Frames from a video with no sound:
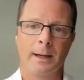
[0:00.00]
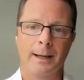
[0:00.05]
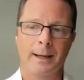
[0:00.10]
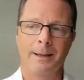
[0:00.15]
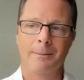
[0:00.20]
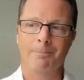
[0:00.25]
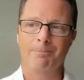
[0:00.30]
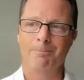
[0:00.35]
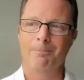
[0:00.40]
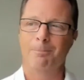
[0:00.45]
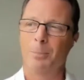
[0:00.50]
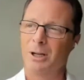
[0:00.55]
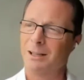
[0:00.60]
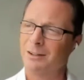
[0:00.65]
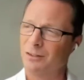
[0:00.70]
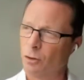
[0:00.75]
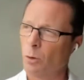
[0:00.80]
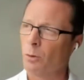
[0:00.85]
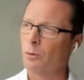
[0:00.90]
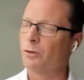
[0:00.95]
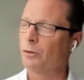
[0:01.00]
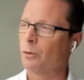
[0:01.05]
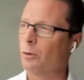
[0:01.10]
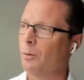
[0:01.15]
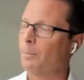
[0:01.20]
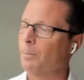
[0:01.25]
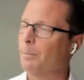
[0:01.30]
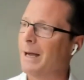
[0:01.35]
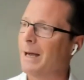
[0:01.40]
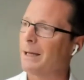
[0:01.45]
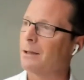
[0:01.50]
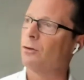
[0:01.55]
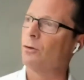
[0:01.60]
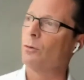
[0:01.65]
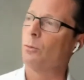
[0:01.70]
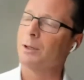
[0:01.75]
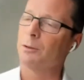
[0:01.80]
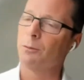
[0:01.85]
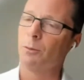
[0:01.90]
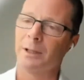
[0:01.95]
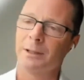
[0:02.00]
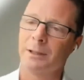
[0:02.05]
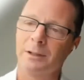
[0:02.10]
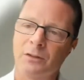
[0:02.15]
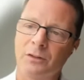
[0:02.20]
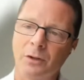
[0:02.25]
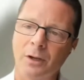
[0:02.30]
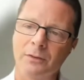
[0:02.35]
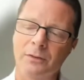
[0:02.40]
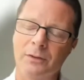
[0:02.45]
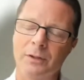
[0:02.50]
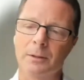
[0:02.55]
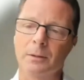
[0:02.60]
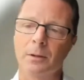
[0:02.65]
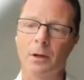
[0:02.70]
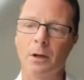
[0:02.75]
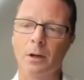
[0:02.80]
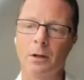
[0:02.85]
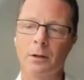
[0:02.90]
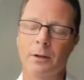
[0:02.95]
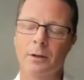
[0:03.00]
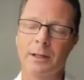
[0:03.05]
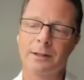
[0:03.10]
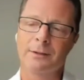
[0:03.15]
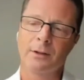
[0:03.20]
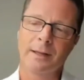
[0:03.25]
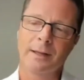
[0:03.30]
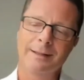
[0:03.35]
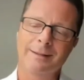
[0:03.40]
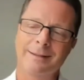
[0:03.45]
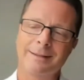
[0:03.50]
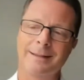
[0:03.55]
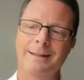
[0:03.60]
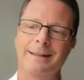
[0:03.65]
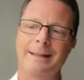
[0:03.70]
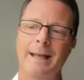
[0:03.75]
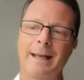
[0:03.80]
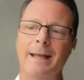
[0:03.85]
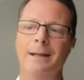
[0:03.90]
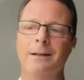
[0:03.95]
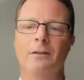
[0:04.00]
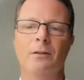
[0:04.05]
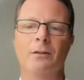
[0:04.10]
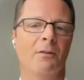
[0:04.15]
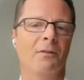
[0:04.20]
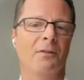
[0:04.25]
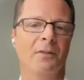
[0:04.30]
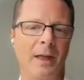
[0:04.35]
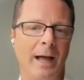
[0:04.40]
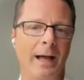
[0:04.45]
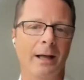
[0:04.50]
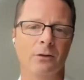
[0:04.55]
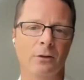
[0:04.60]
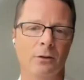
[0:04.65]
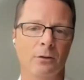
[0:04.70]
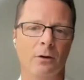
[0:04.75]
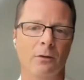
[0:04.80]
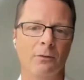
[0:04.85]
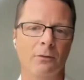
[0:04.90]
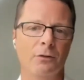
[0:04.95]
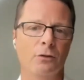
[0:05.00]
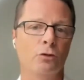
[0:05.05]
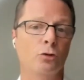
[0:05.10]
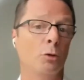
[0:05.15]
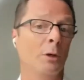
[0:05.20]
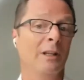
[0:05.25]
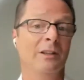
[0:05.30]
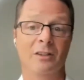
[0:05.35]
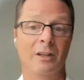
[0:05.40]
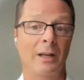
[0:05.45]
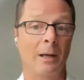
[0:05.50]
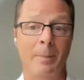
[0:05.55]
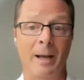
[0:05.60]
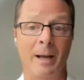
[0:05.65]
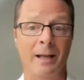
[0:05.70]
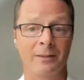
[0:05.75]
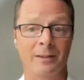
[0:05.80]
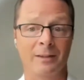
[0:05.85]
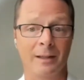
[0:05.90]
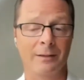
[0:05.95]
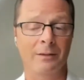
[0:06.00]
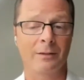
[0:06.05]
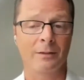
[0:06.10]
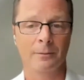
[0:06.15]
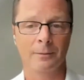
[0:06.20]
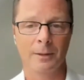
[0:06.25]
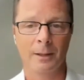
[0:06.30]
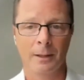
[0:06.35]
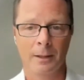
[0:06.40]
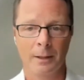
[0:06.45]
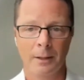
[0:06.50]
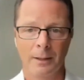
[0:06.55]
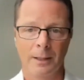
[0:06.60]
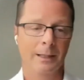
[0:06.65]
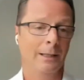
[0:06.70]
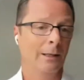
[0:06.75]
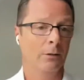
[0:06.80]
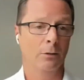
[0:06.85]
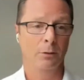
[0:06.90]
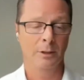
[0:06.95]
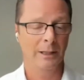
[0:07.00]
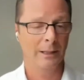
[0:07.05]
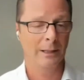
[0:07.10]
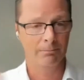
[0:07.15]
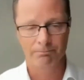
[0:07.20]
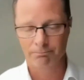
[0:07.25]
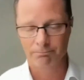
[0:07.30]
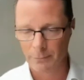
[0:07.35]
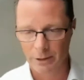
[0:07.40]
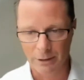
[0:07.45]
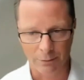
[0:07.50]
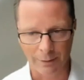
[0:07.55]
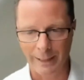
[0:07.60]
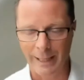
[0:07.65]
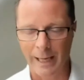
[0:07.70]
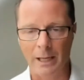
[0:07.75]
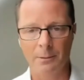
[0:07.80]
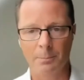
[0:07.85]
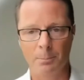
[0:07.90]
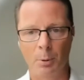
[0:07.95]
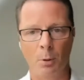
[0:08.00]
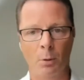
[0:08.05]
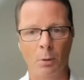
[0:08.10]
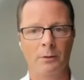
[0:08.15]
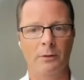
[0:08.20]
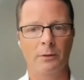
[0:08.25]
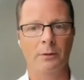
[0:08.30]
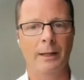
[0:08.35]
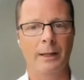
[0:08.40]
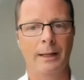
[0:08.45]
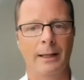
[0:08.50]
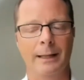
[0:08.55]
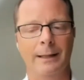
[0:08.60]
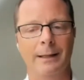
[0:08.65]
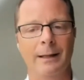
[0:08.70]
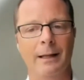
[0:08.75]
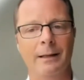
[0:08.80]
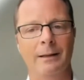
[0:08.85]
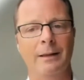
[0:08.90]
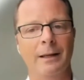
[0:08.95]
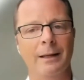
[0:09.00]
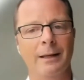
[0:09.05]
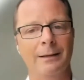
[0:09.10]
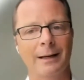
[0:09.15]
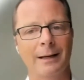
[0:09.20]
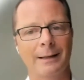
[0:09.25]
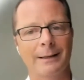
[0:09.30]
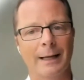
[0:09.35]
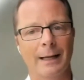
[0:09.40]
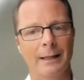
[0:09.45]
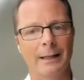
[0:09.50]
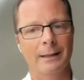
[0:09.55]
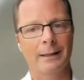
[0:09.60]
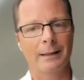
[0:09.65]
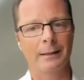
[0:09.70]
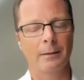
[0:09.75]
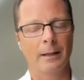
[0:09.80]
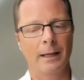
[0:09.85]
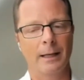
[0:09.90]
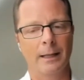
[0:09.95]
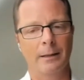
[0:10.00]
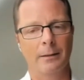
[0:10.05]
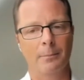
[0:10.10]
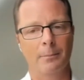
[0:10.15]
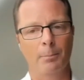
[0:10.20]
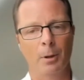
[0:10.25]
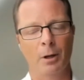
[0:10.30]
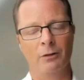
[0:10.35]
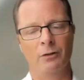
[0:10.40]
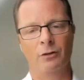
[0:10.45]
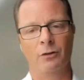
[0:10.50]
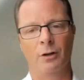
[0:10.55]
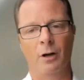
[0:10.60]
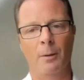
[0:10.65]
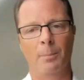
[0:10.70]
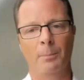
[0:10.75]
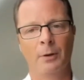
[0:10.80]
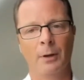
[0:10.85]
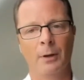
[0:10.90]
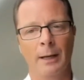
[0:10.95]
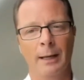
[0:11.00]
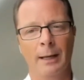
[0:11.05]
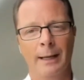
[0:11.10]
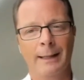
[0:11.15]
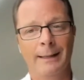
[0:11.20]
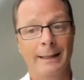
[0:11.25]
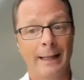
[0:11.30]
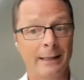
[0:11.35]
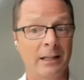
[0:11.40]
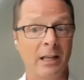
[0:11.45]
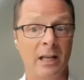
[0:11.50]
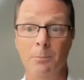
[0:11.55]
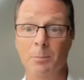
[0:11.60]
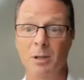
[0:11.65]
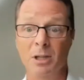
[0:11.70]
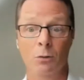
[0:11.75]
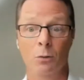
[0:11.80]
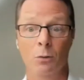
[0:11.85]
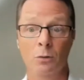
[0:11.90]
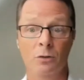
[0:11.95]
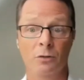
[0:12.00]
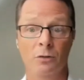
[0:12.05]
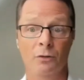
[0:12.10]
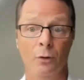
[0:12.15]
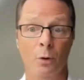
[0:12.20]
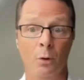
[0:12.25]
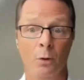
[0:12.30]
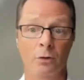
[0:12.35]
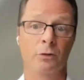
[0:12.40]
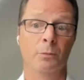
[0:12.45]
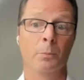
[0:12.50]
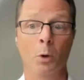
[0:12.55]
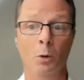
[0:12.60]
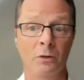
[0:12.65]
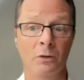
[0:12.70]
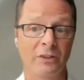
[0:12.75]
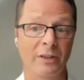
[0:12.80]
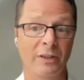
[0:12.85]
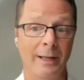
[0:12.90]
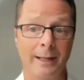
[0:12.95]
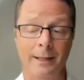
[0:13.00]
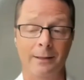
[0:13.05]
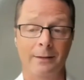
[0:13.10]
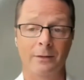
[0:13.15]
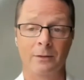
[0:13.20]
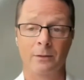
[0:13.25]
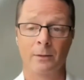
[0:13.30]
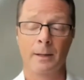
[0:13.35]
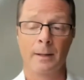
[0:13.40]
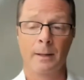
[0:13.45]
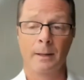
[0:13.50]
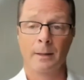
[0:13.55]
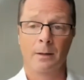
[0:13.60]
But it's also back to what we were discussing earlier. It's tens of thousands of streetscape assets, including light poles and things like that, and bus stops that can be used for small cells,